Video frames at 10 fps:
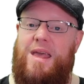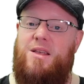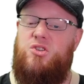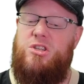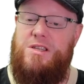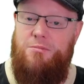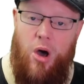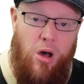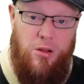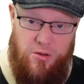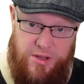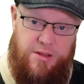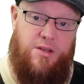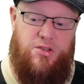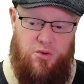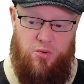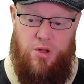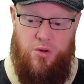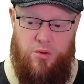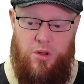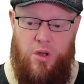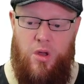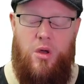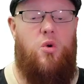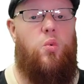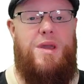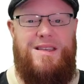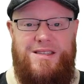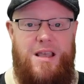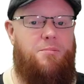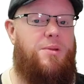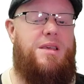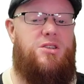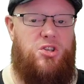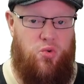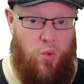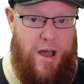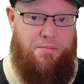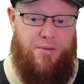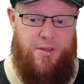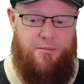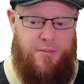is smaller than this new node, we simply swap them.